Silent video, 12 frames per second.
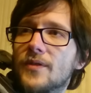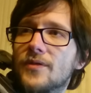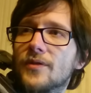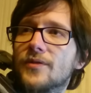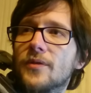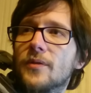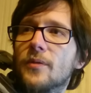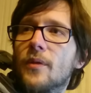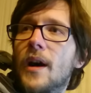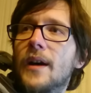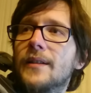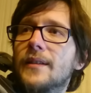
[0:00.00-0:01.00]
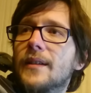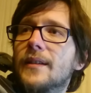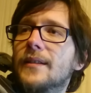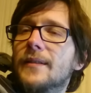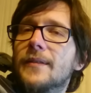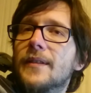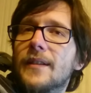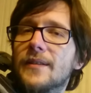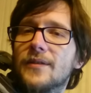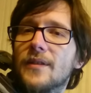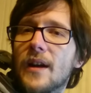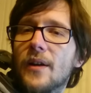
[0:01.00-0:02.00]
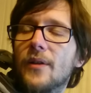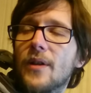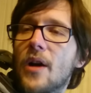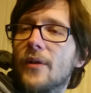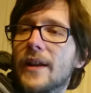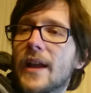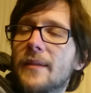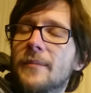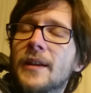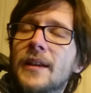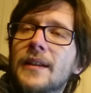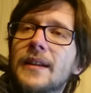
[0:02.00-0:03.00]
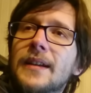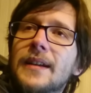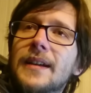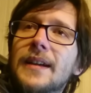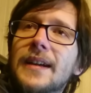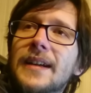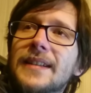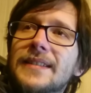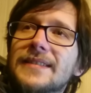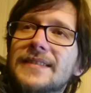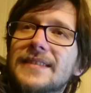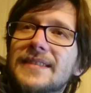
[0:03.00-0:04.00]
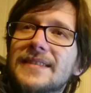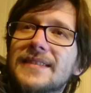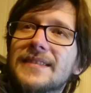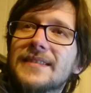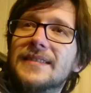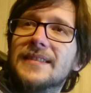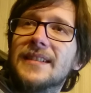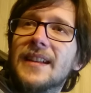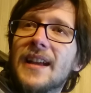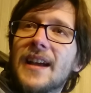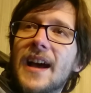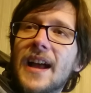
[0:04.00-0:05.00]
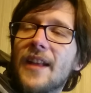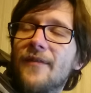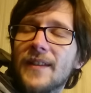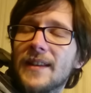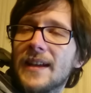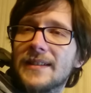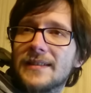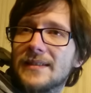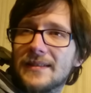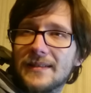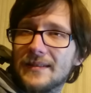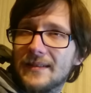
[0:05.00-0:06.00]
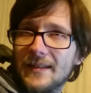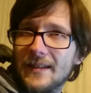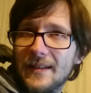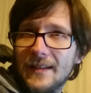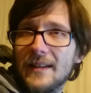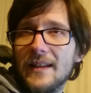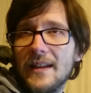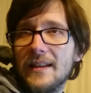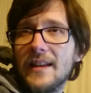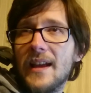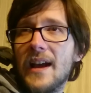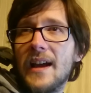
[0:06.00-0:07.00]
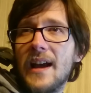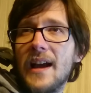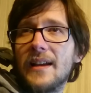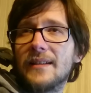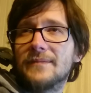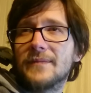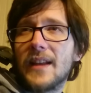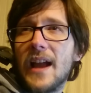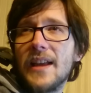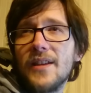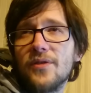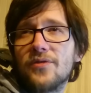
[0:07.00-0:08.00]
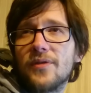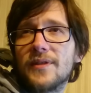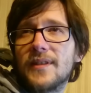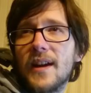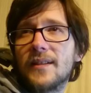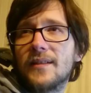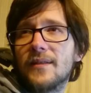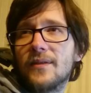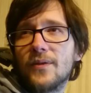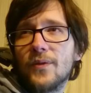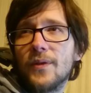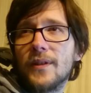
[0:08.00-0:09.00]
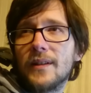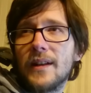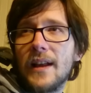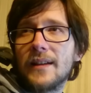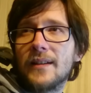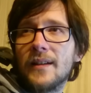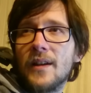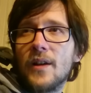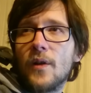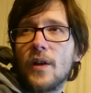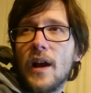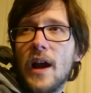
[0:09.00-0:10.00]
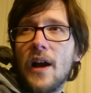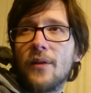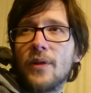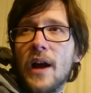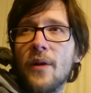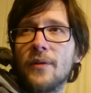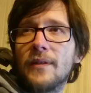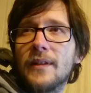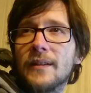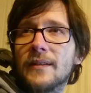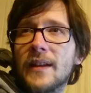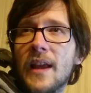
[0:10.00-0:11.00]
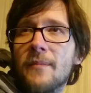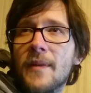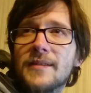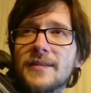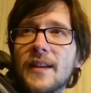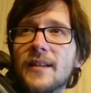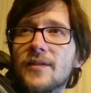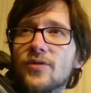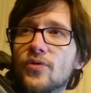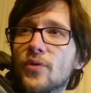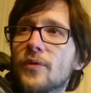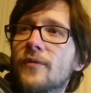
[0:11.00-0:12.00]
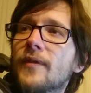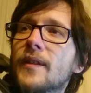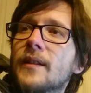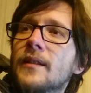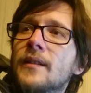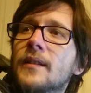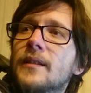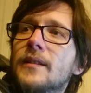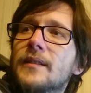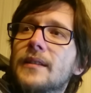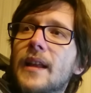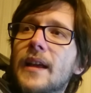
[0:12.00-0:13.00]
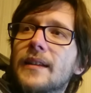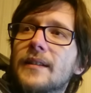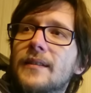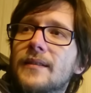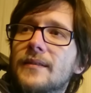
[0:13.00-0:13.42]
just to do art, our, uh, uh, our our game, and and I think that uh, yeah, I I usually start doing like how how the game aesthetic should feel, like